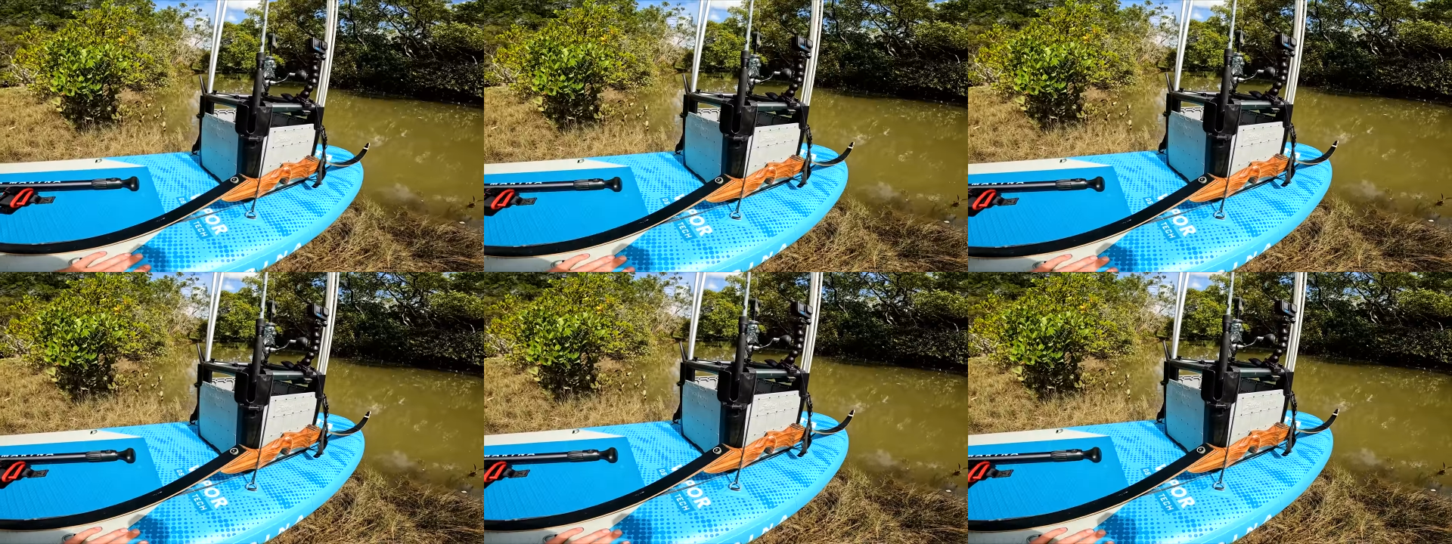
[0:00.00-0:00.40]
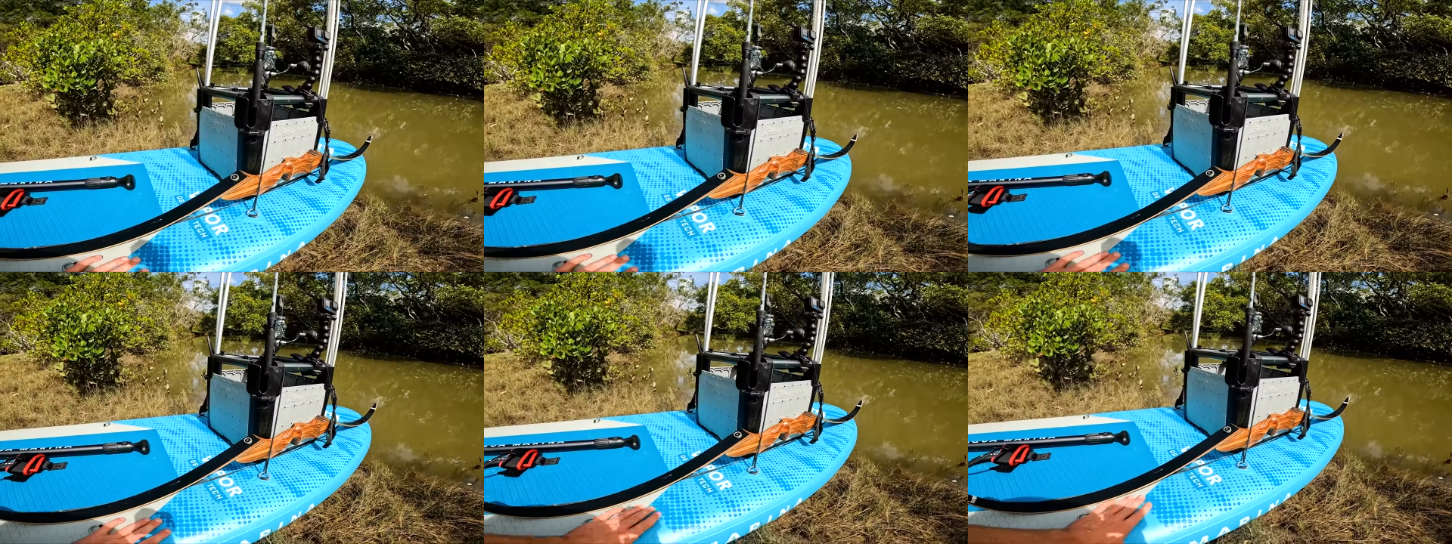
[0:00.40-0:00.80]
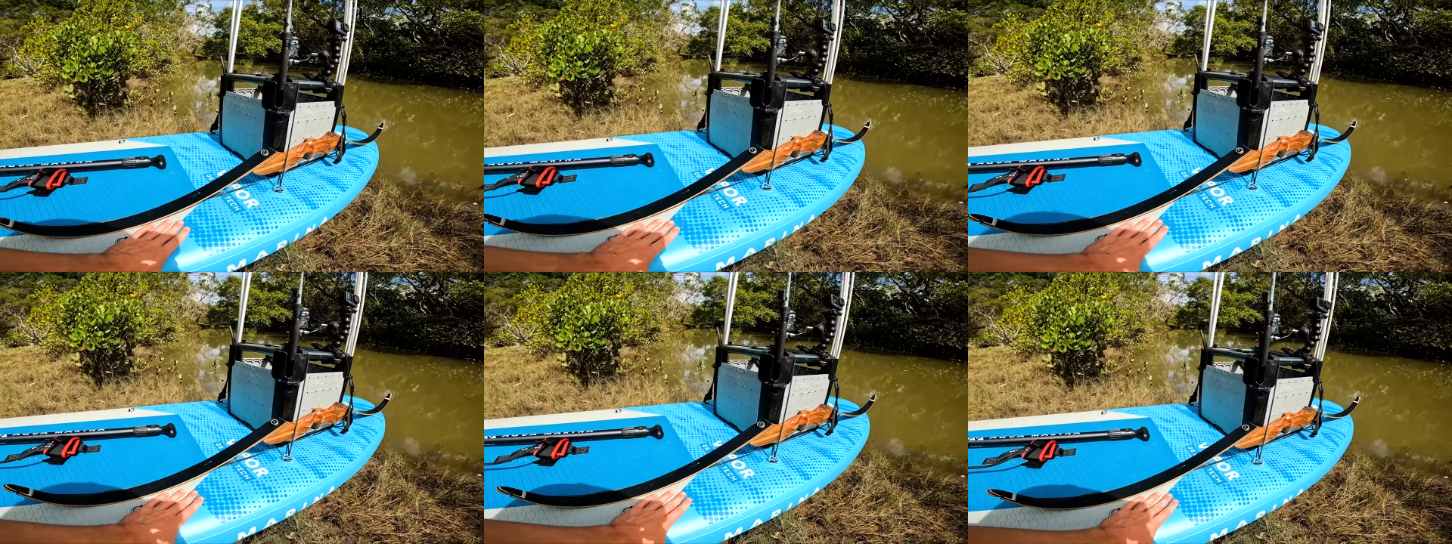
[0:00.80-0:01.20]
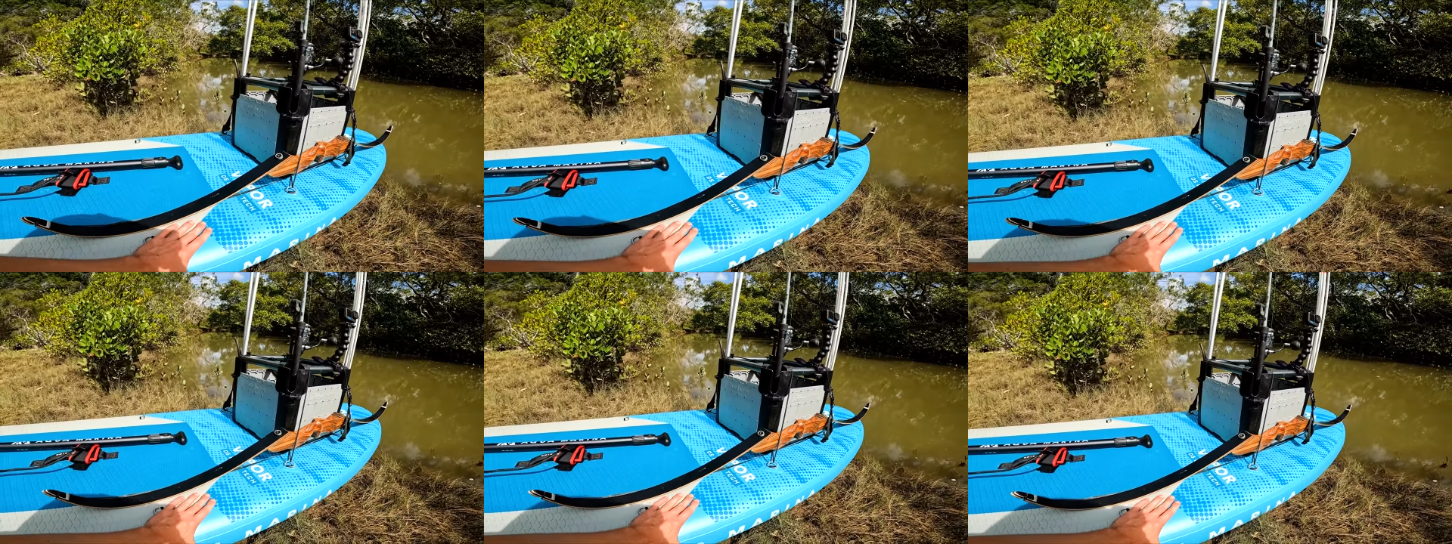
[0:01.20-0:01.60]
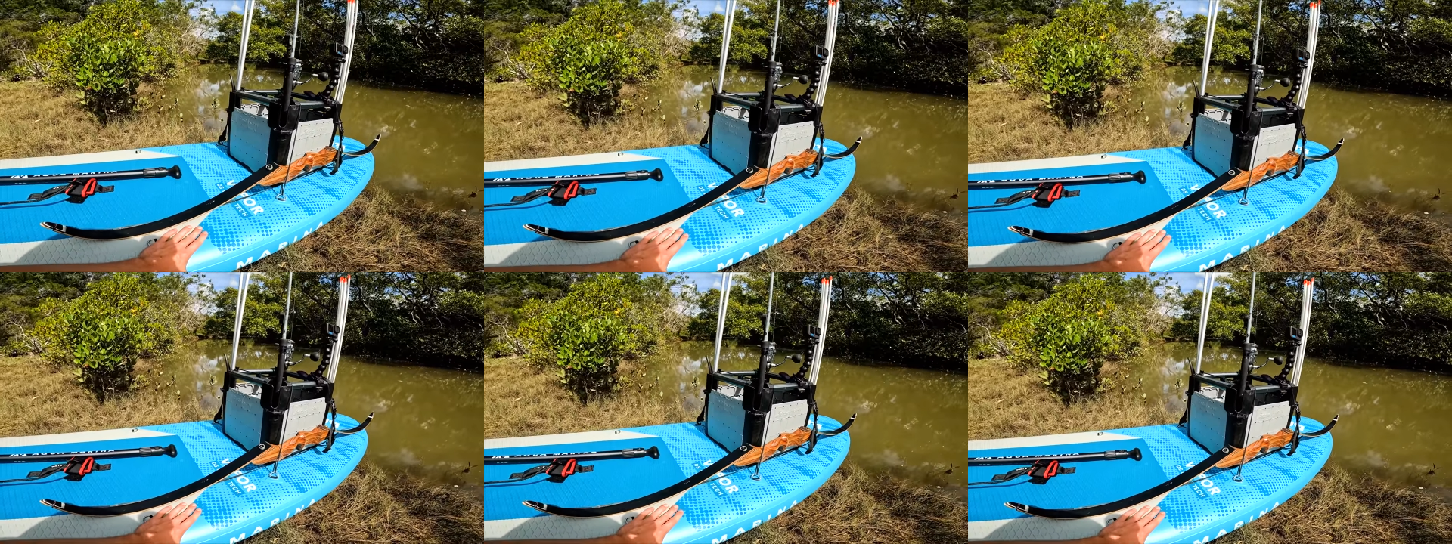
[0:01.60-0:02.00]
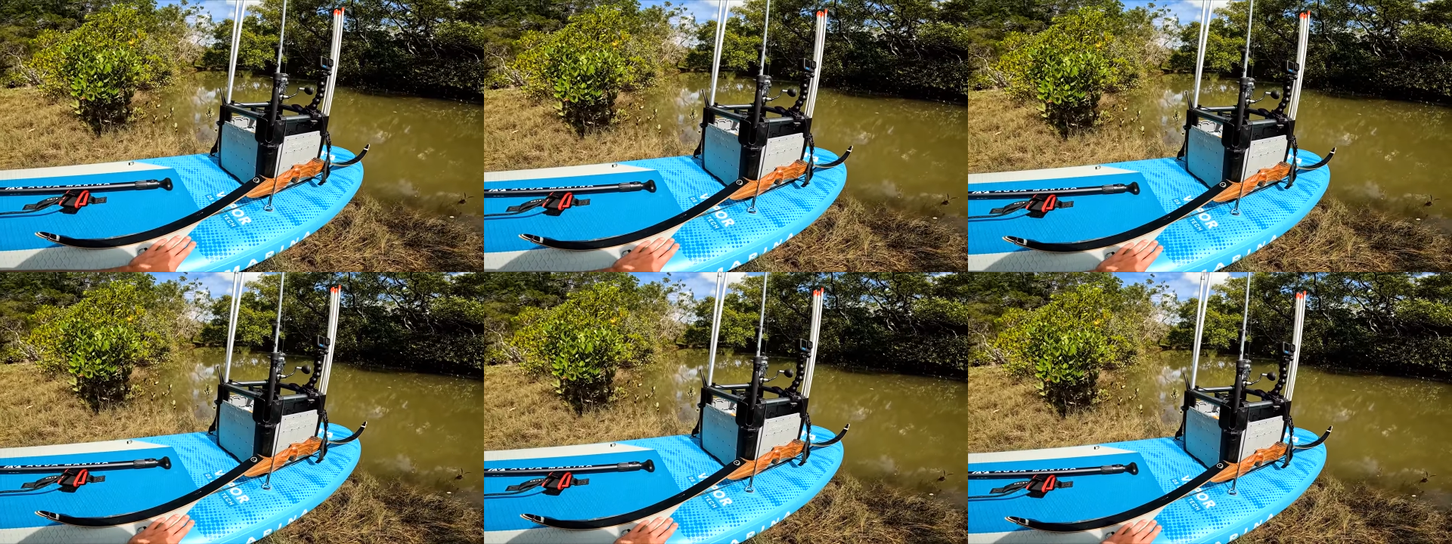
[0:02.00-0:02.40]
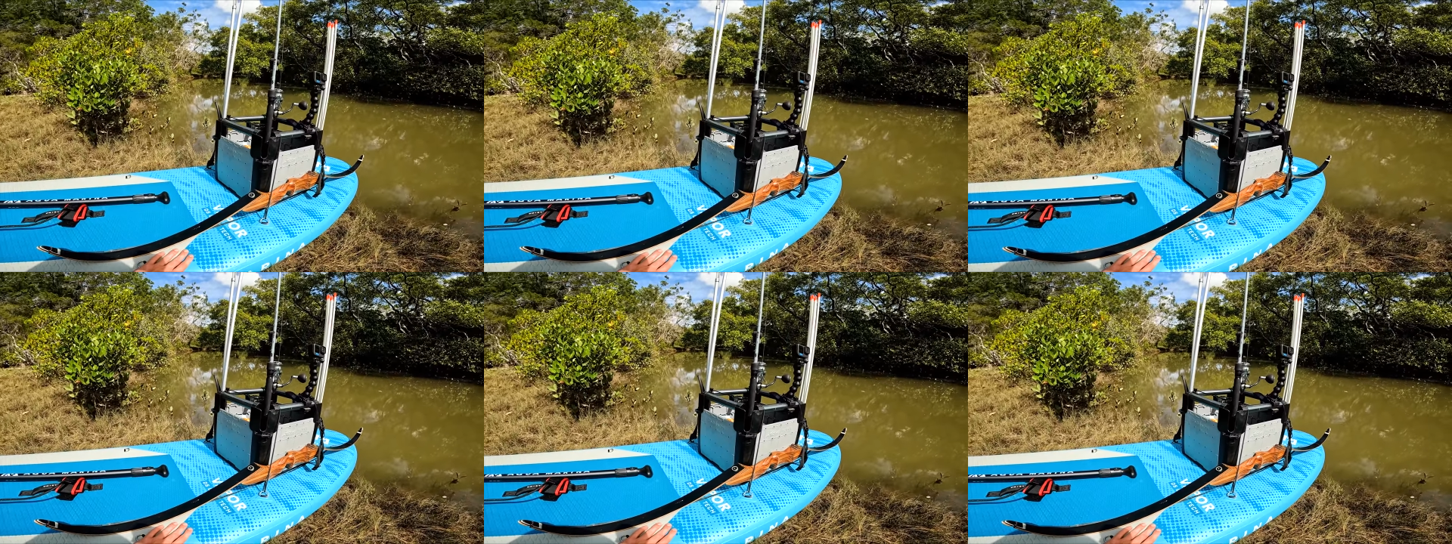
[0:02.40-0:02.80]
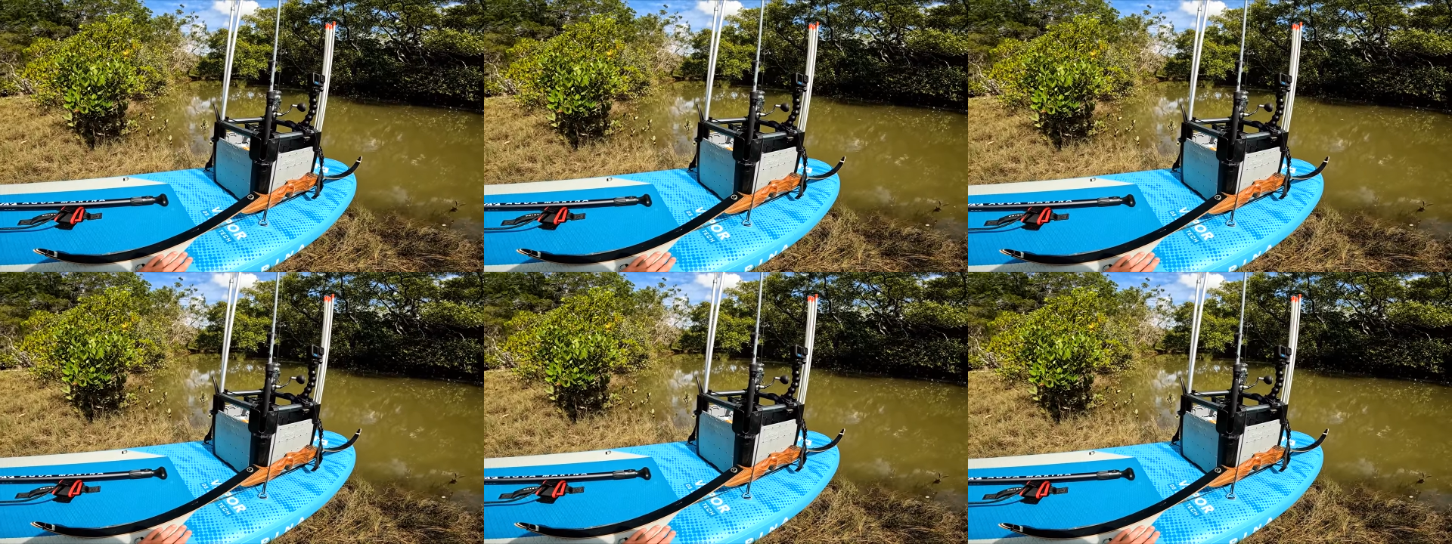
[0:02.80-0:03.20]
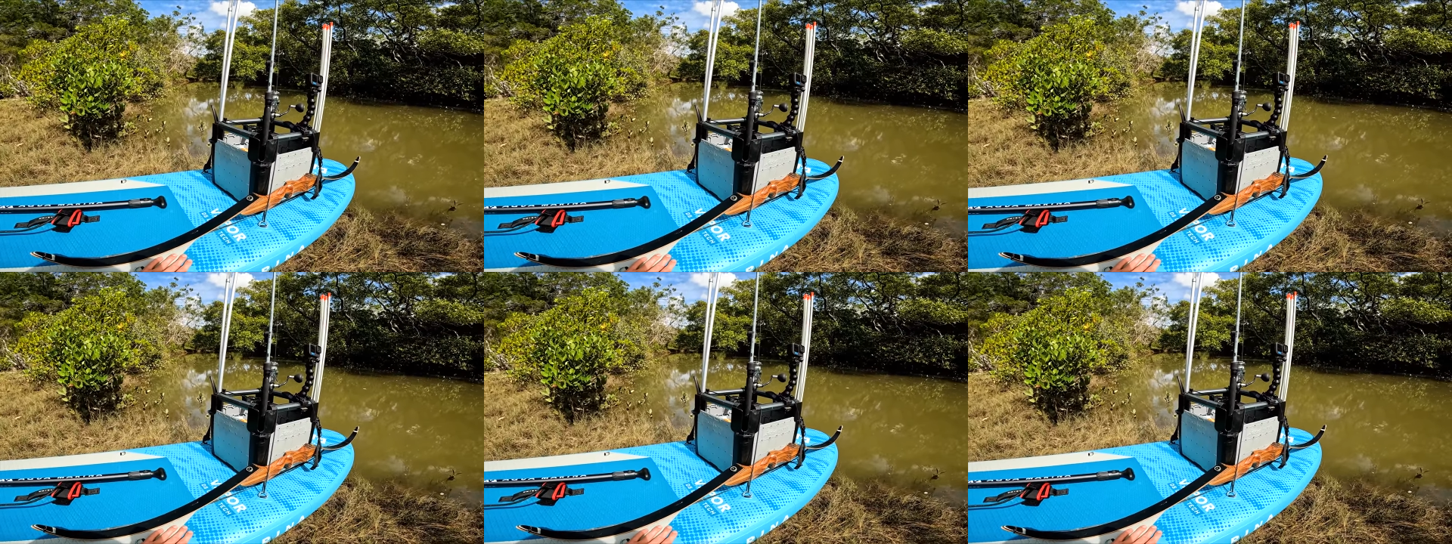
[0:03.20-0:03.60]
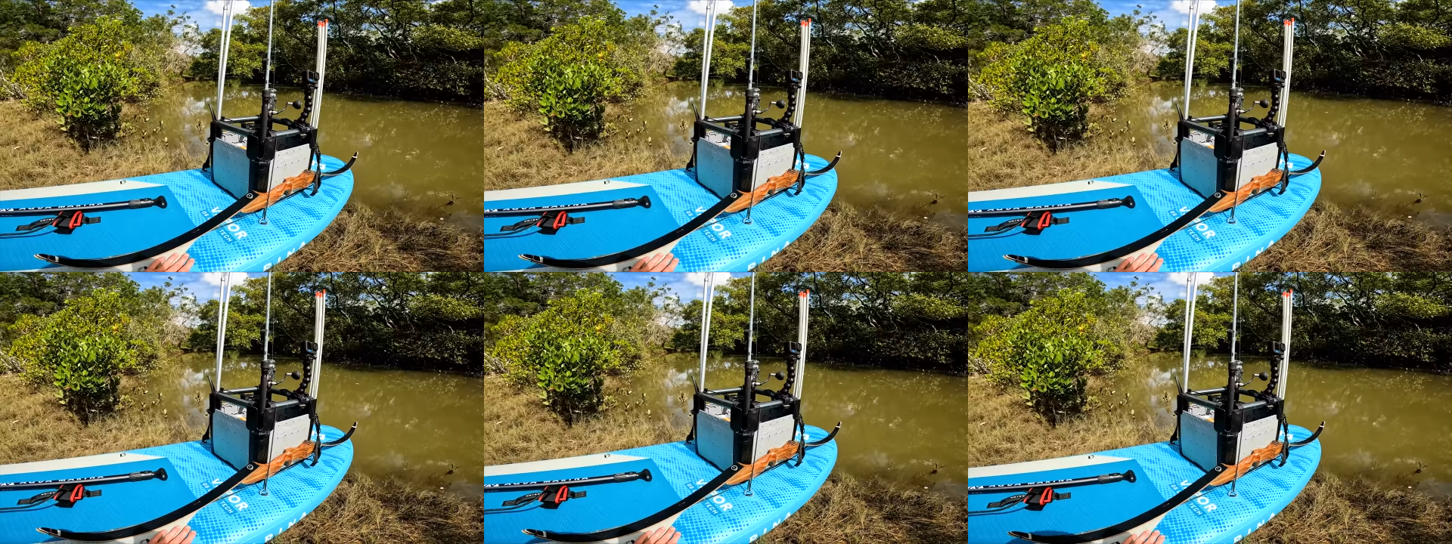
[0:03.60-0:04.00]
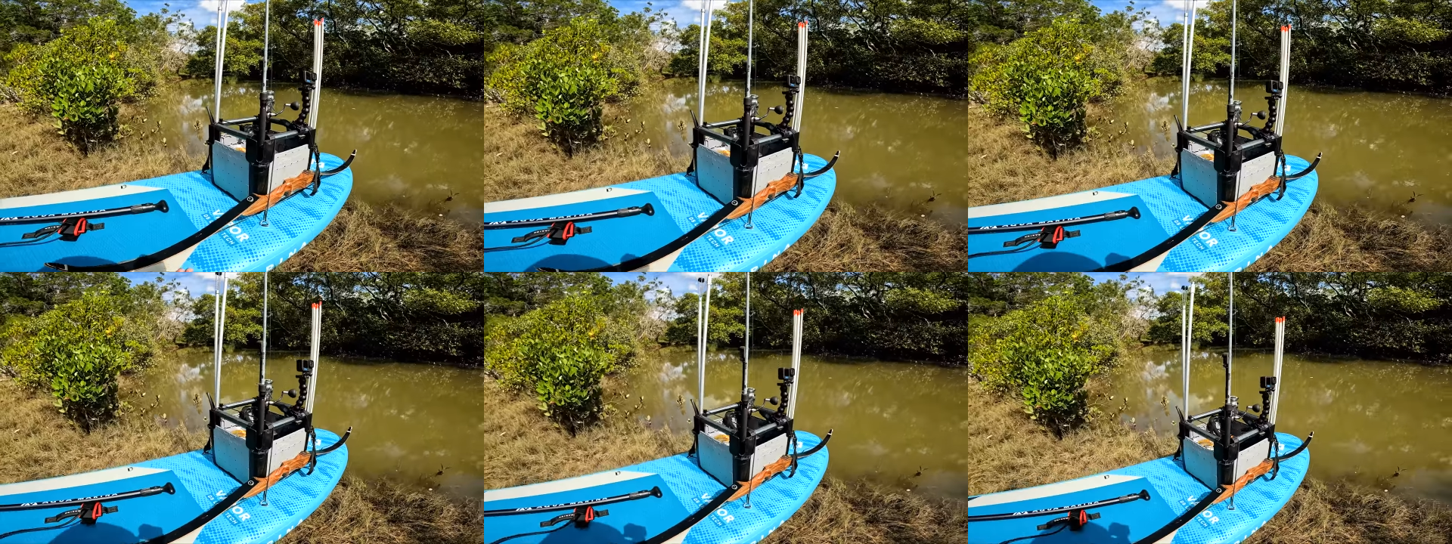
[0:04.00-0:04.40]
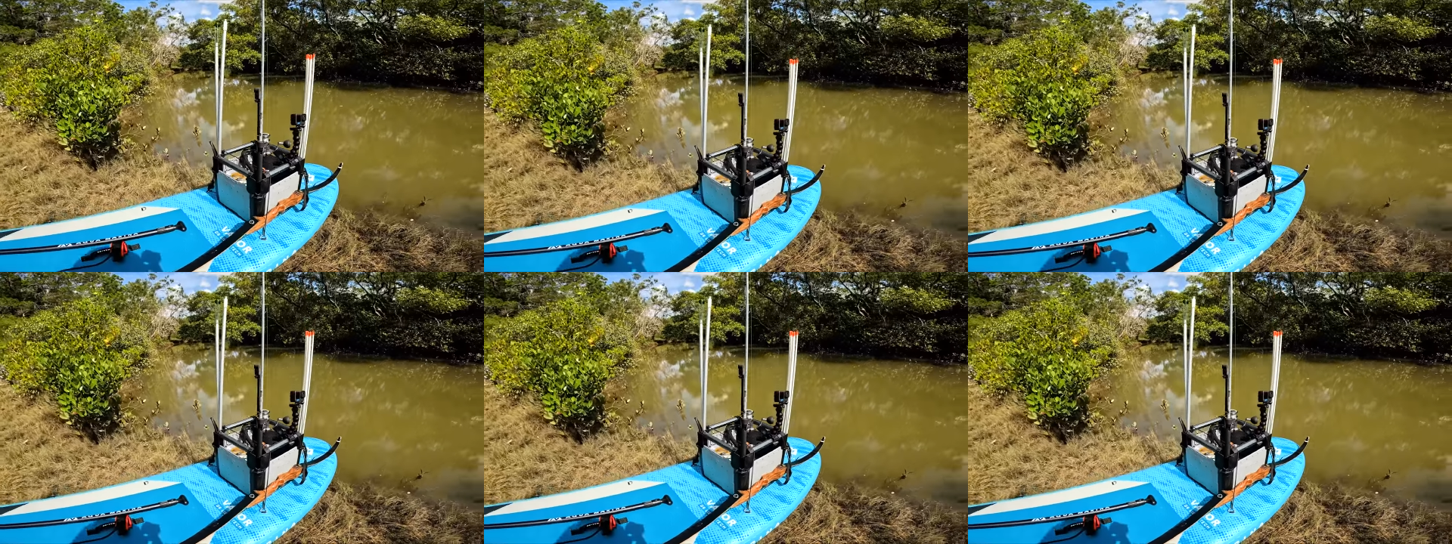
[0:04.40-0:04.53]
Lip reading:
Nobody's mouth can be seen.